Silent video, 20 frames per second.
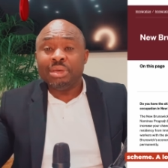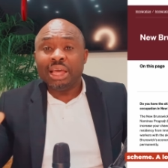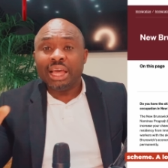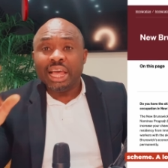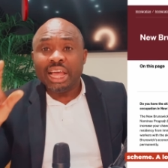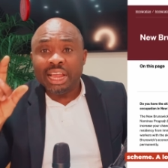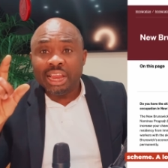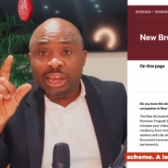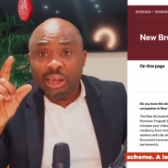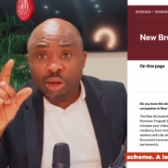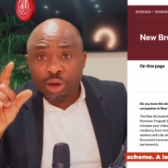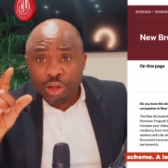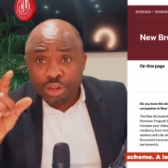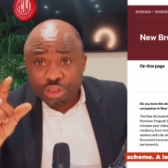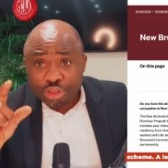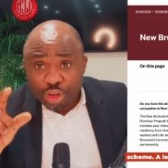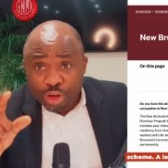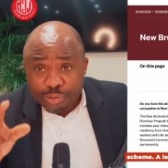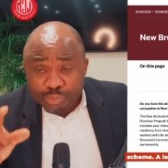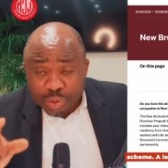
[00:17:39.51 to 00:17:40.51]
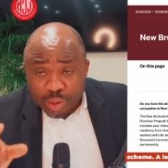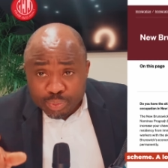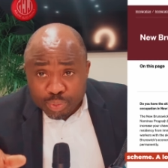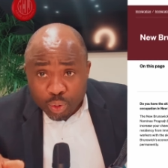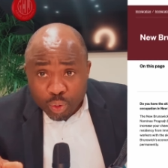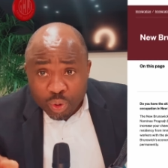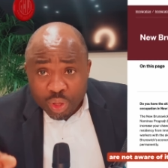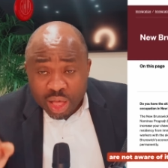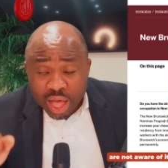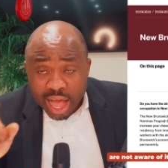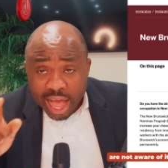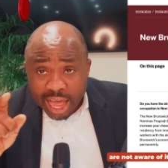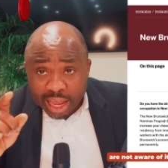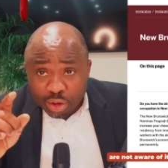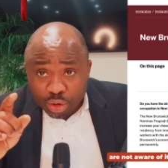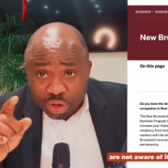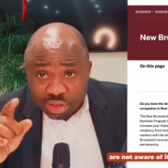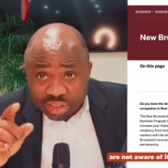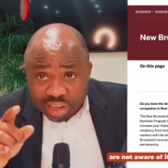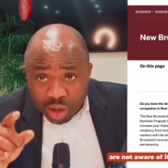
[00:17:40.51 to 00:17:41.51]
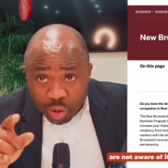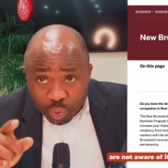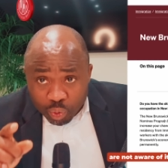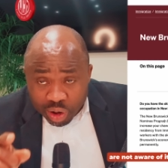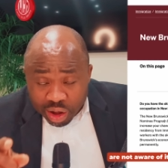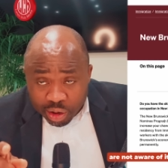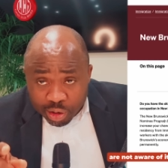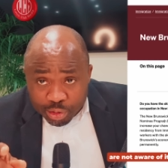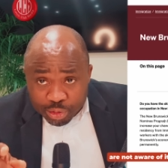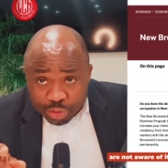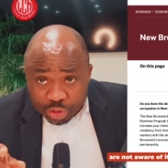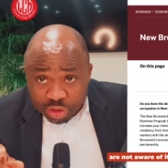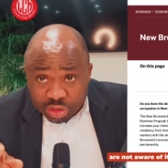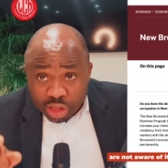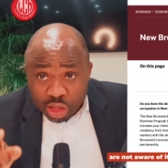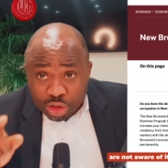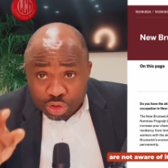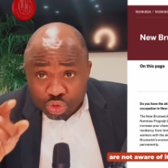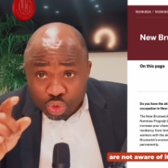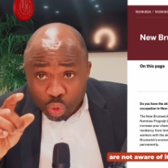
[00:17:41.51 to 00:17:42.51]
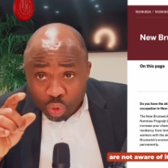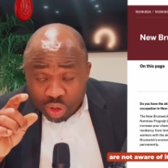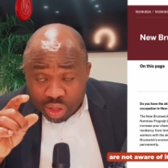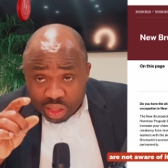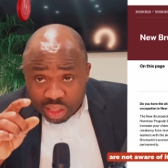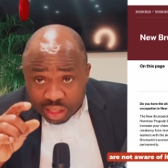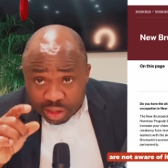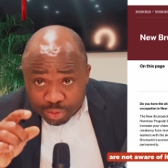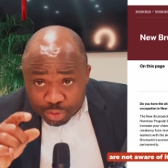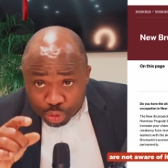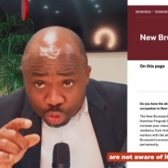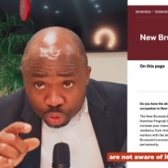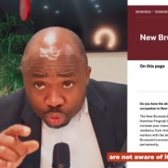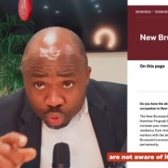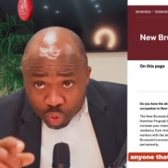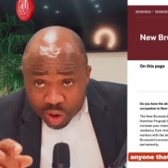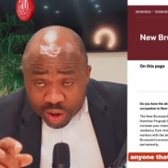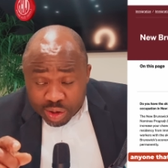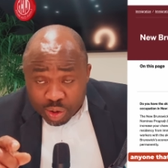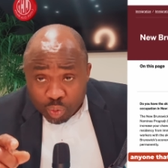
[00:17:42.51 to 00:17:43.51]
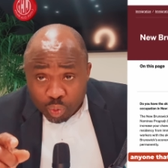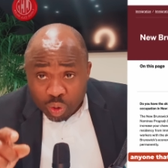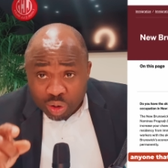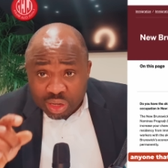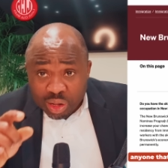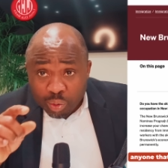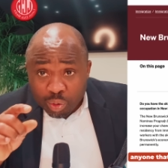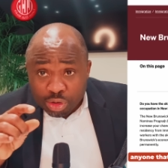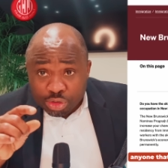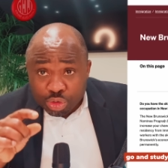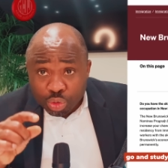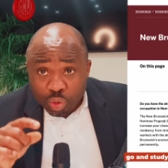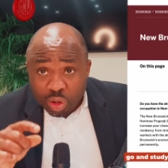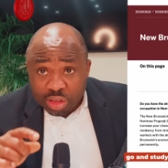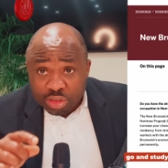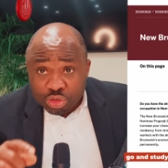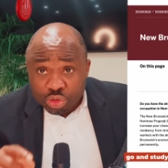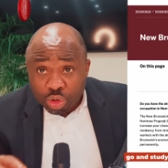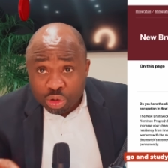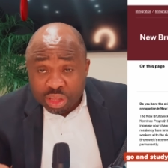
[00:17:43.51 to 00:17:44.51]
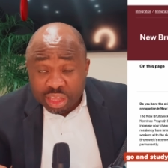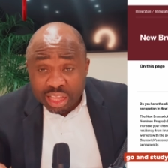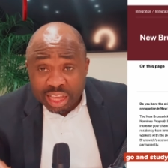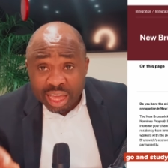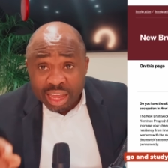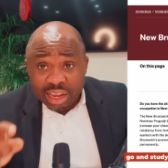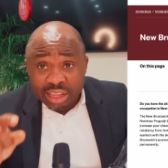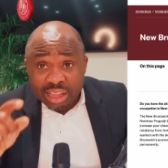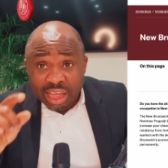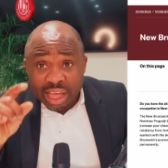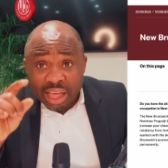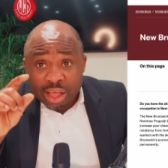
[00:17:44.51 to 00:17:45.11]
A lot of people are not aware of it. So if you know anyone that wants to go and study in Canada,